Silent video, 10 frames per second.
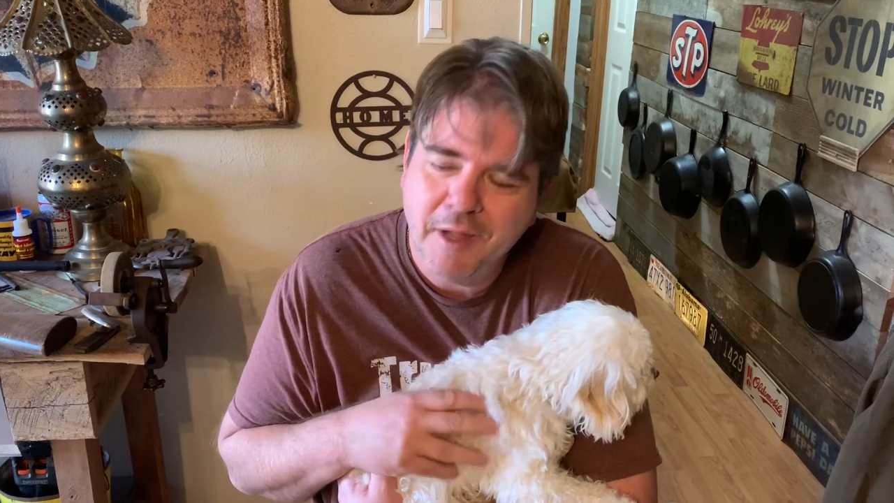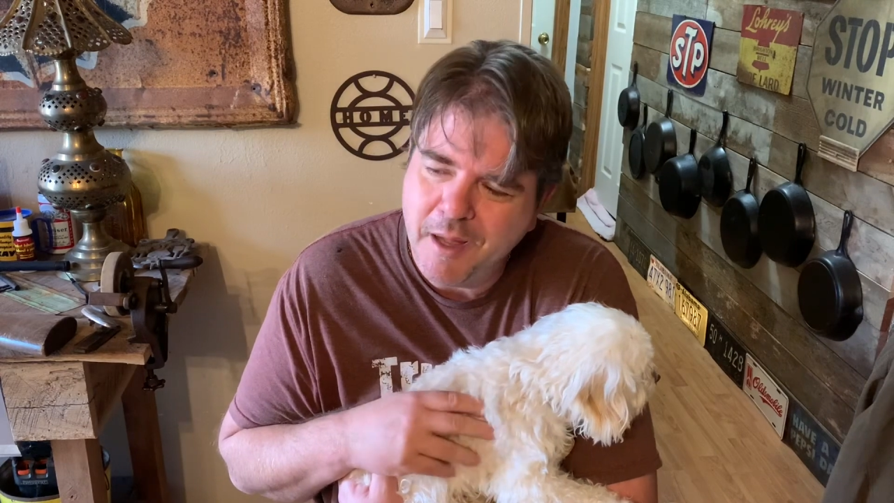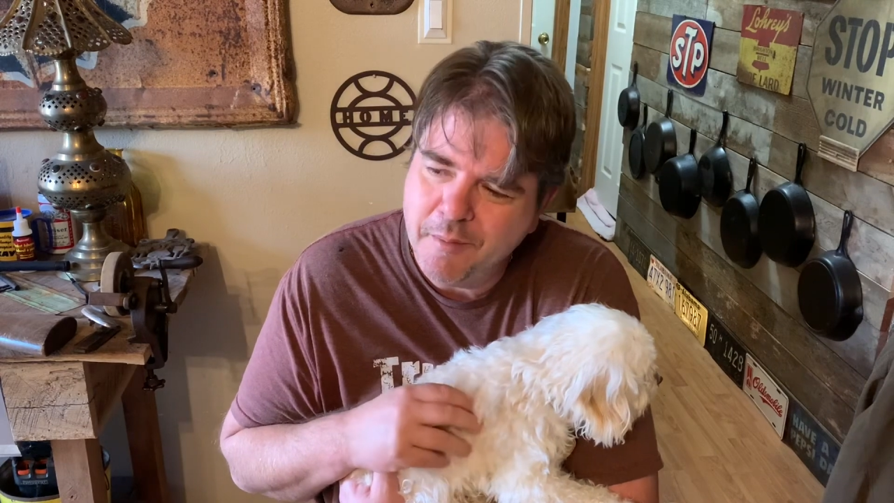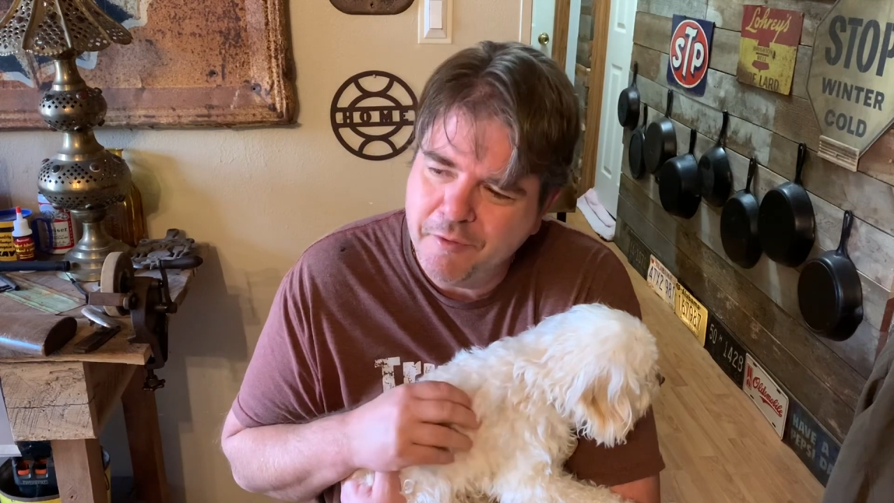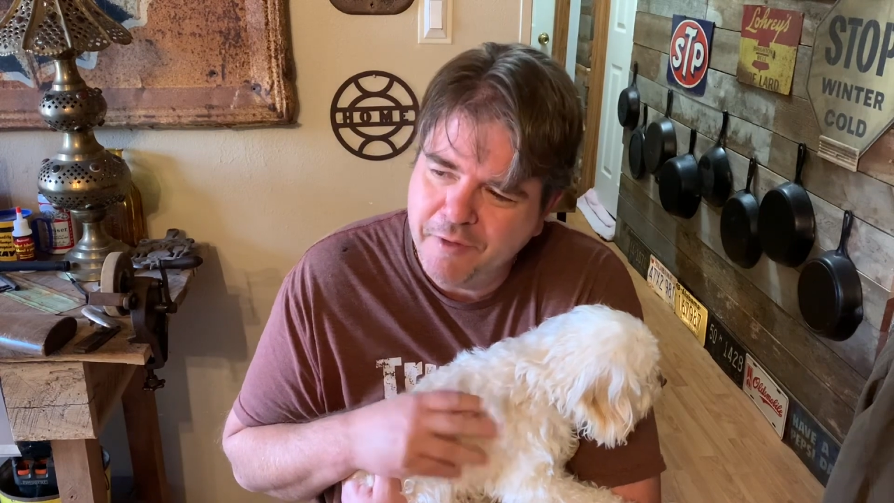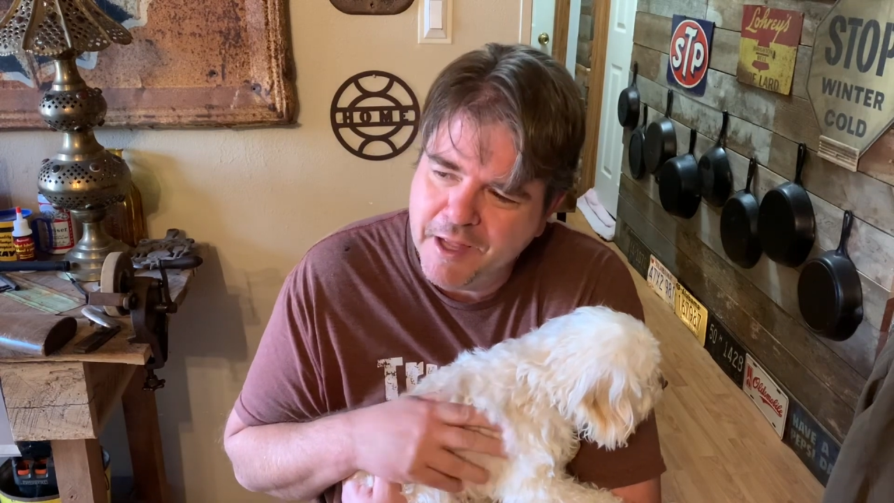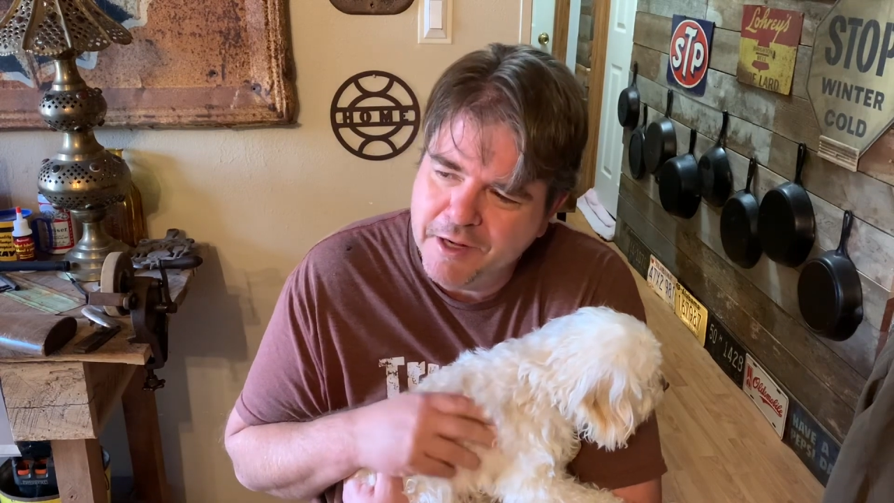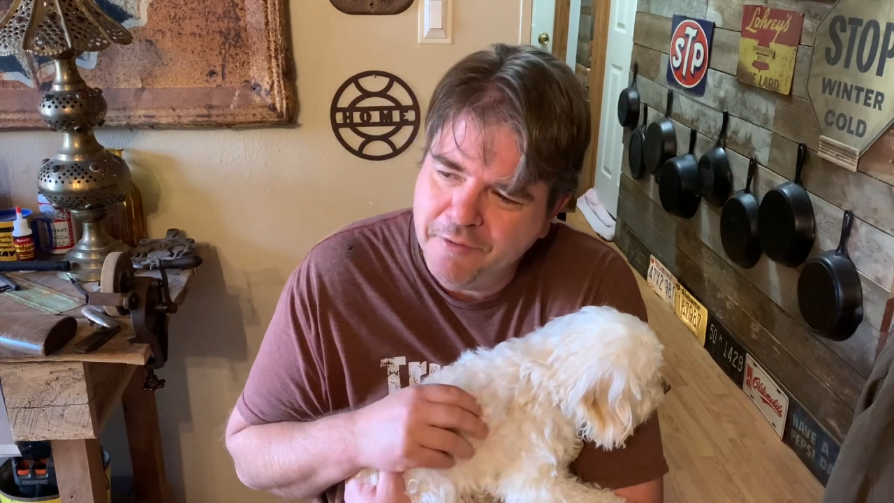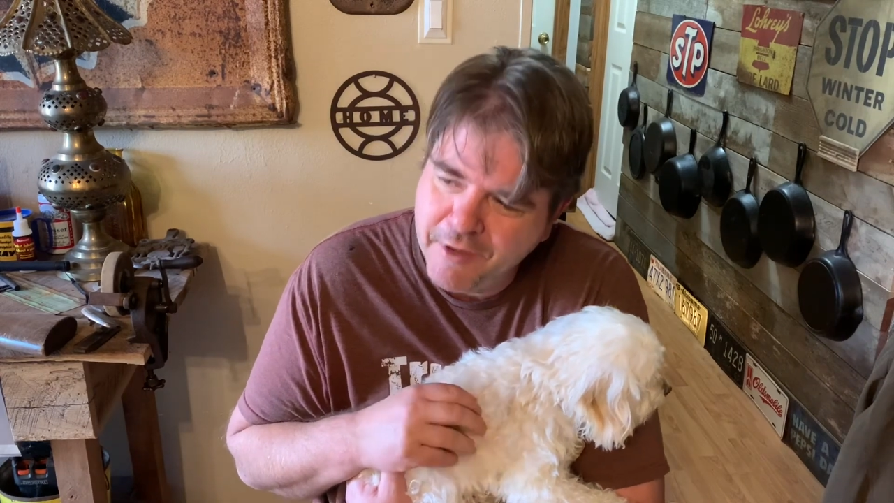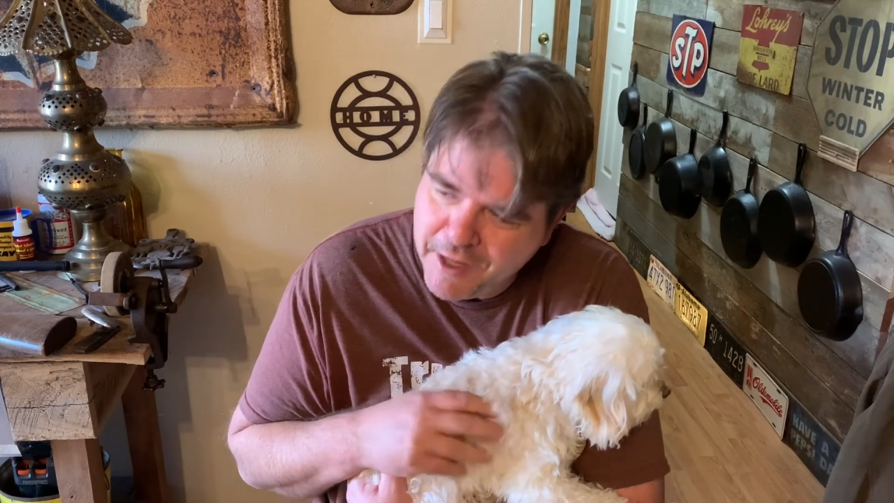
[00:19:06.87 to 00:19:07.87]
I'm a fan
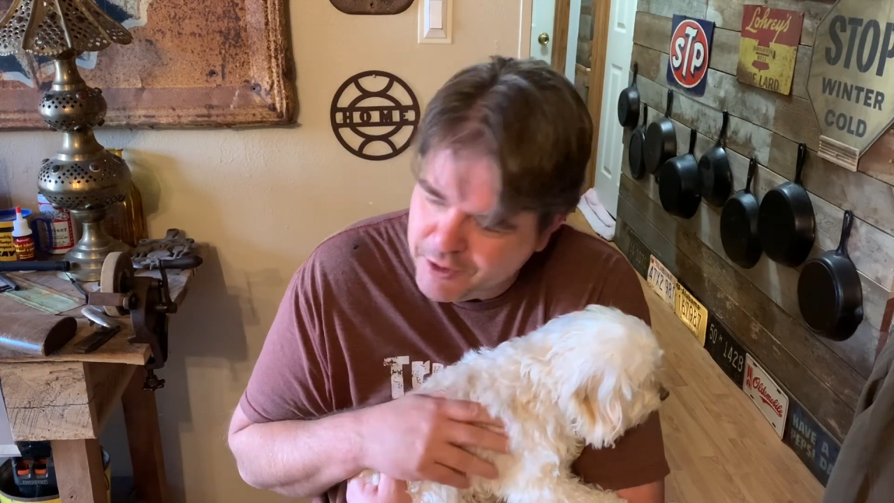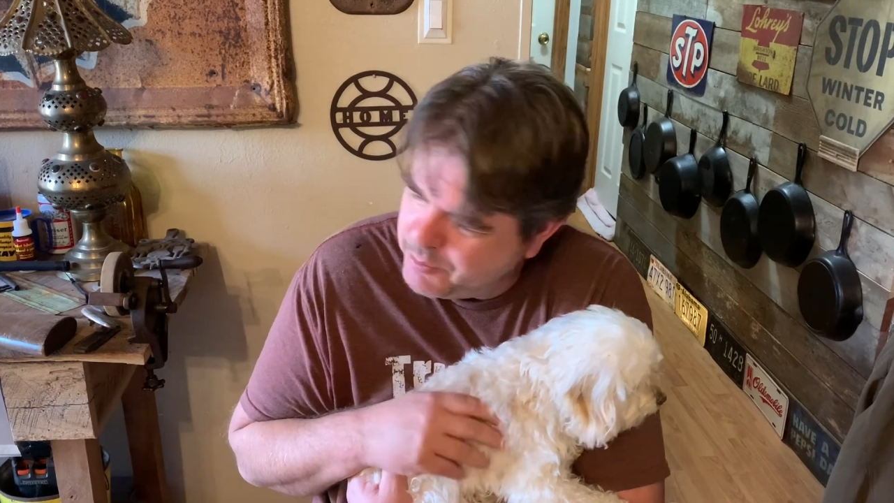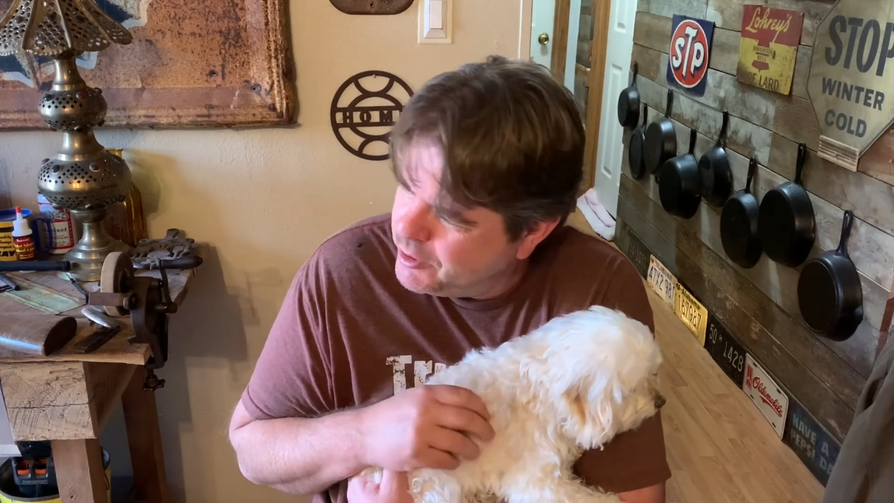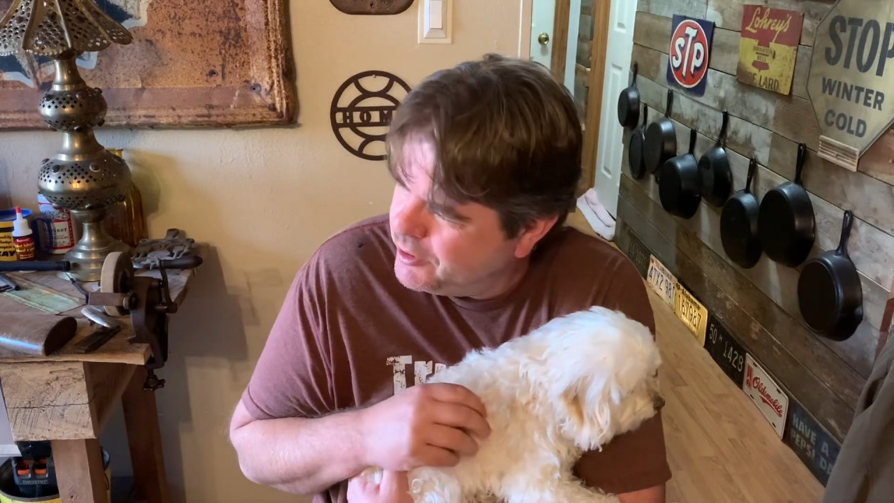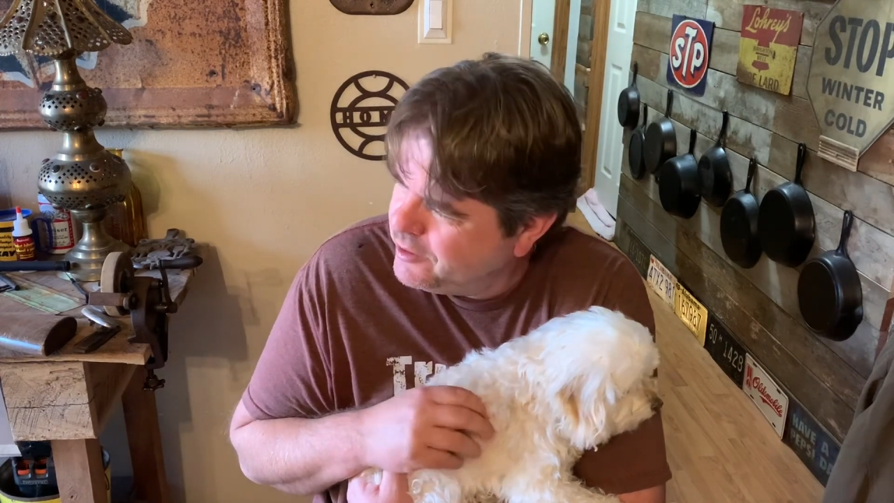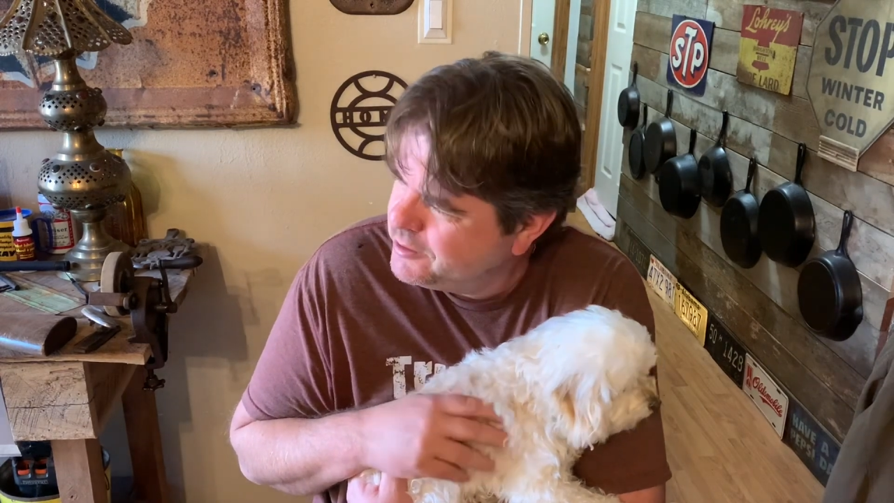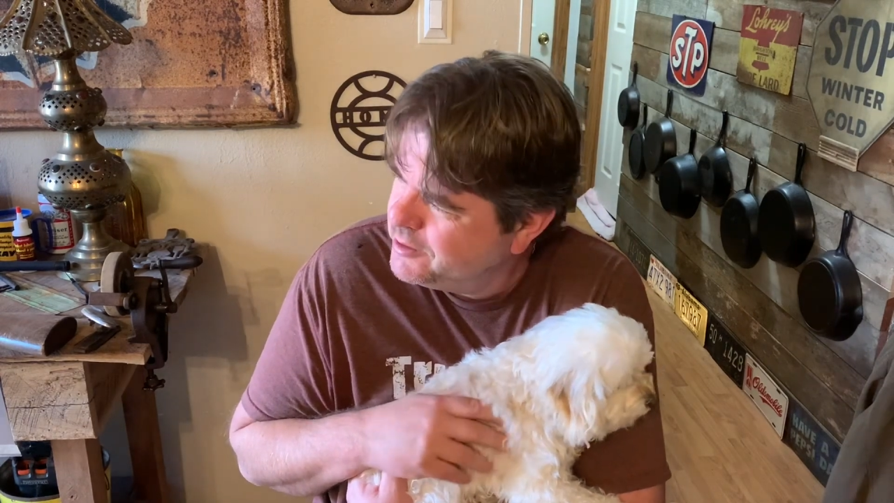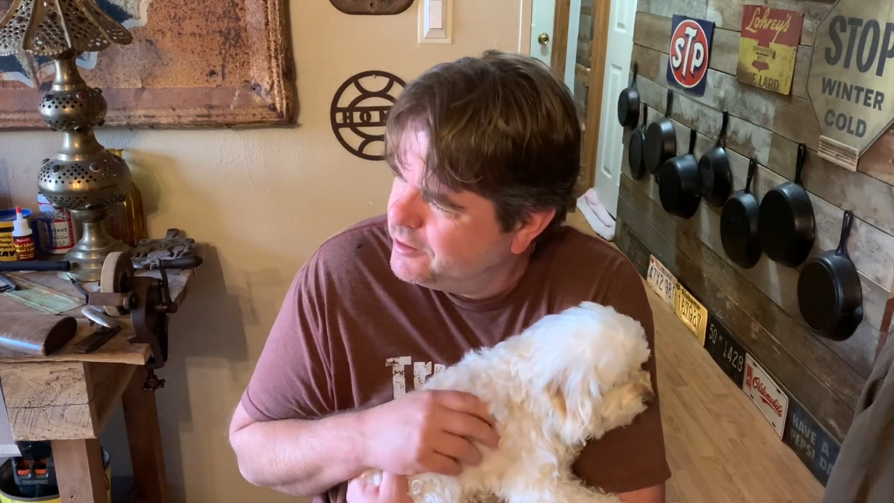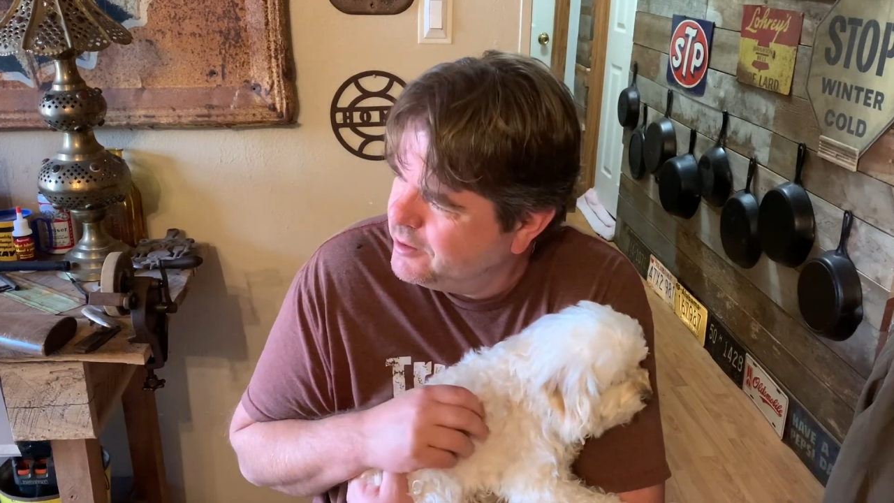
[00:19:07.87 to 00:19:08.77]
of Vanderbilt.